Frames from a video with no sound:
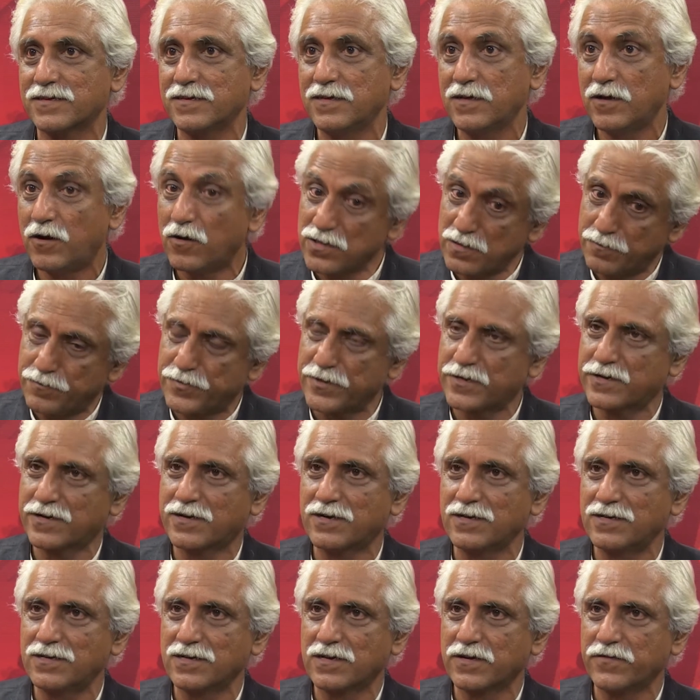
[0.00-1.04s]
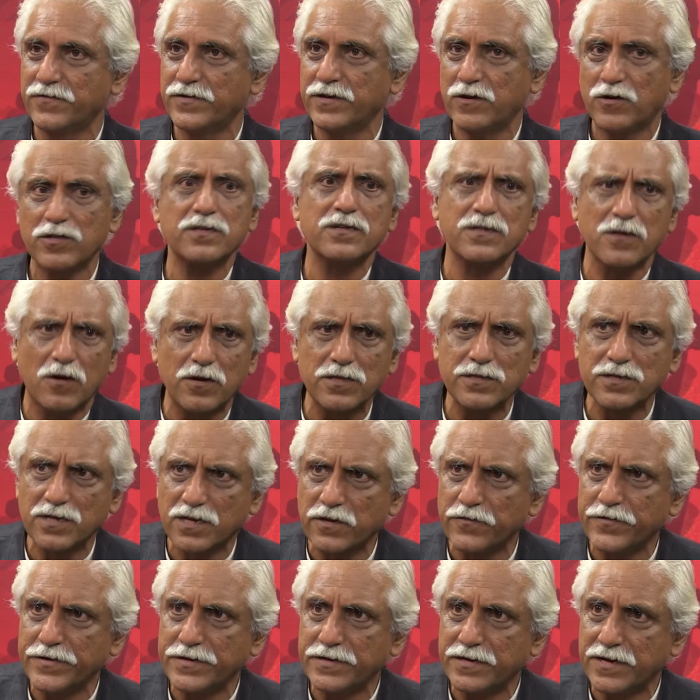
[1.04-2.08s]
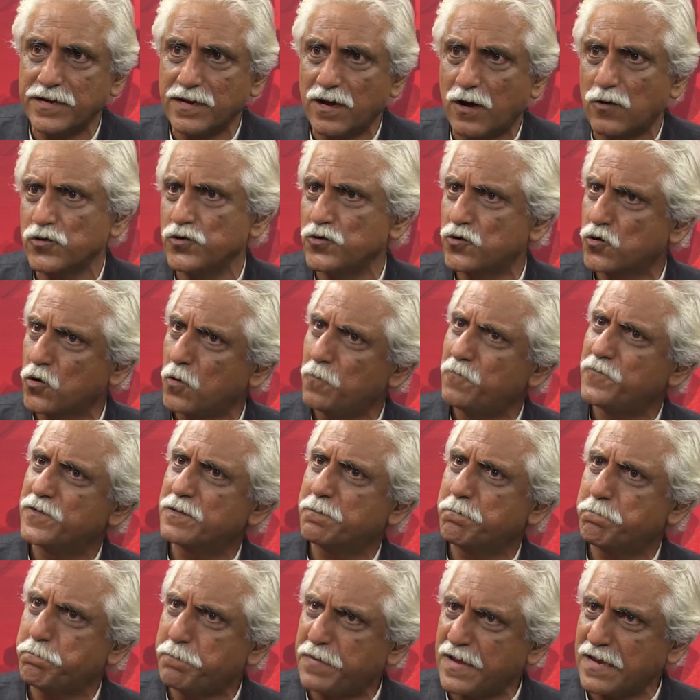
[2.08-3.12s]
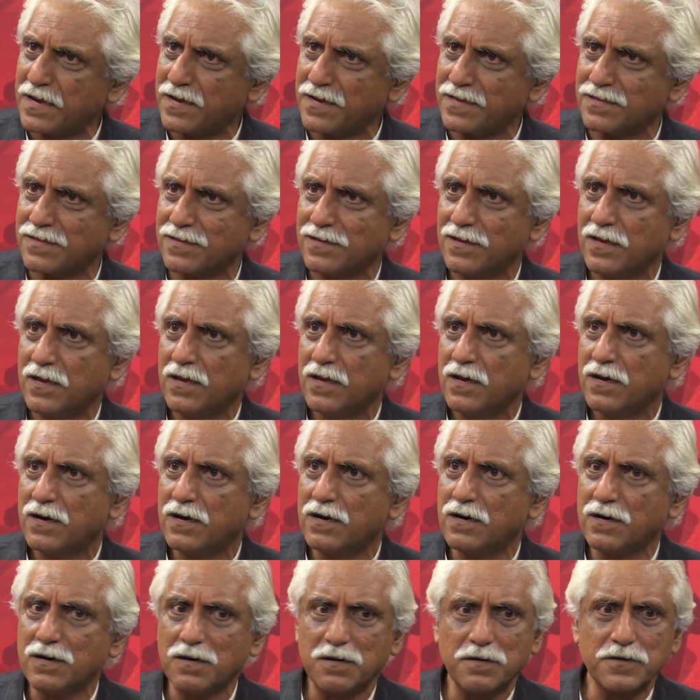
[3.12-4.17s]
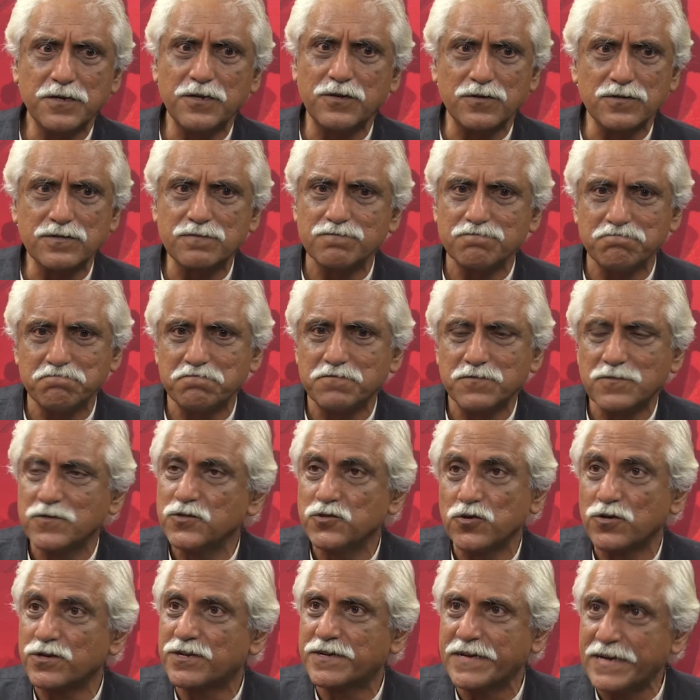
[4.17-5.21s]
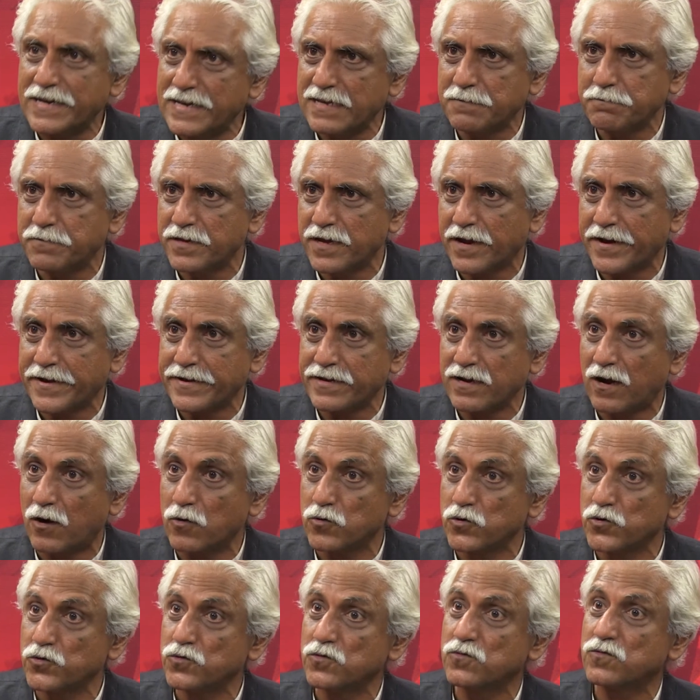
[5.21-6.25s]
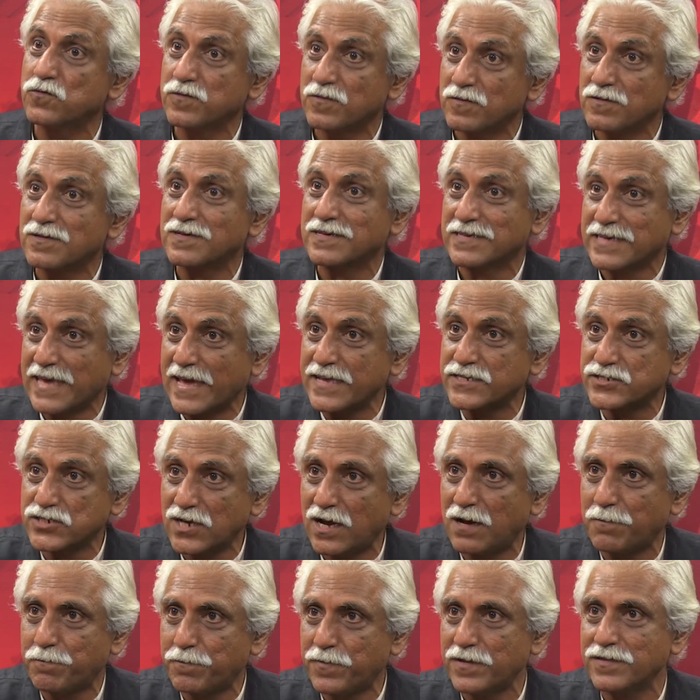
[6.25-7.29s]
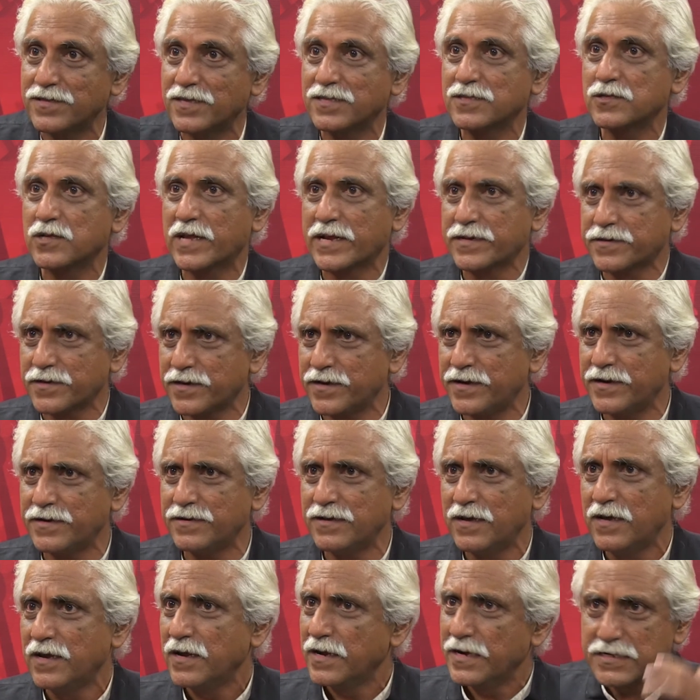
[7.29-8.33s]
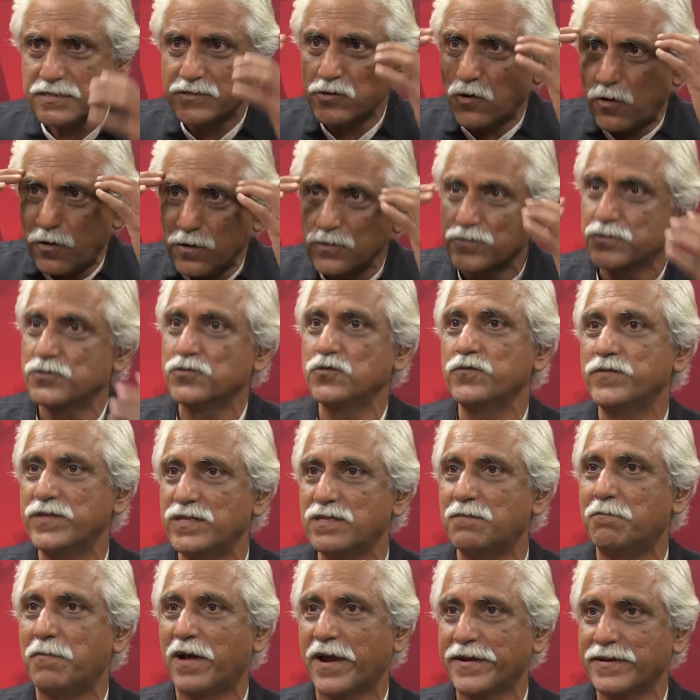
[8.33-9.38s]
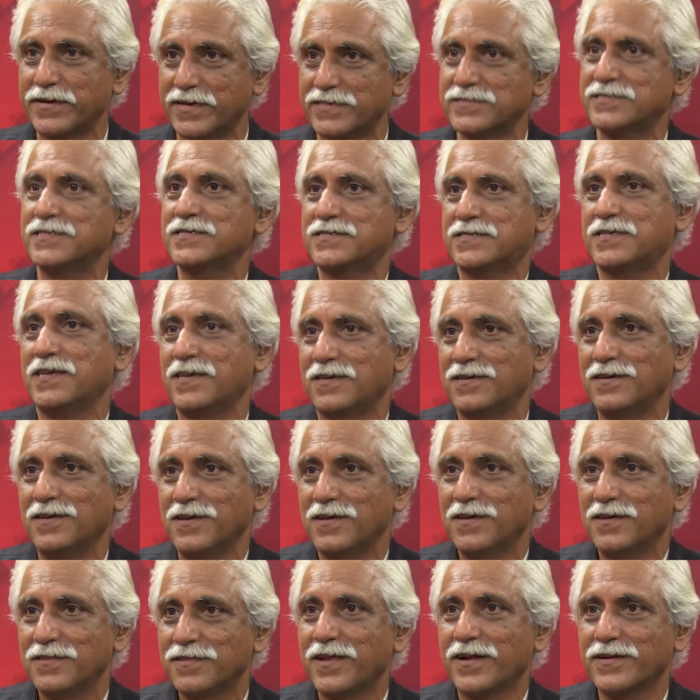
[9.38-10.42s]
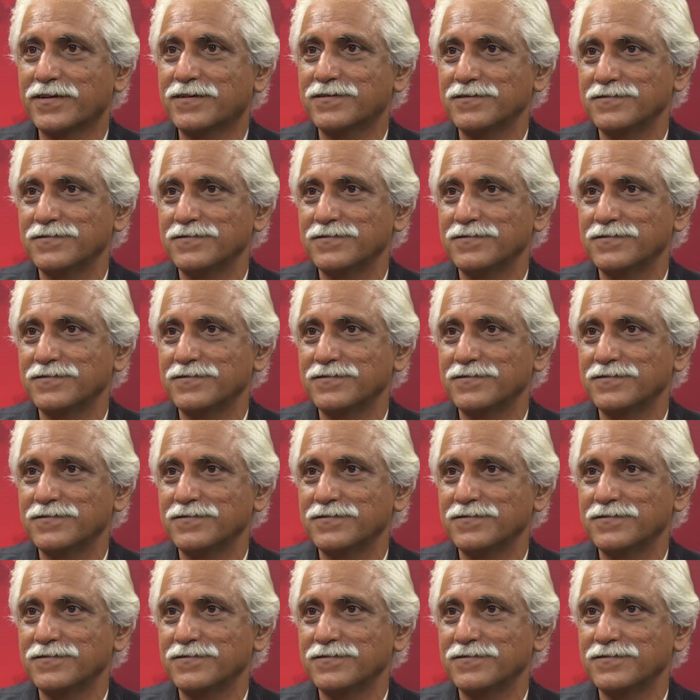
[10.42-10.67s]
on a particular on a given day. How do you cope with pain? You're trailing behind. How do you catch up and then get ahead? It's all to do with the mind. As they say that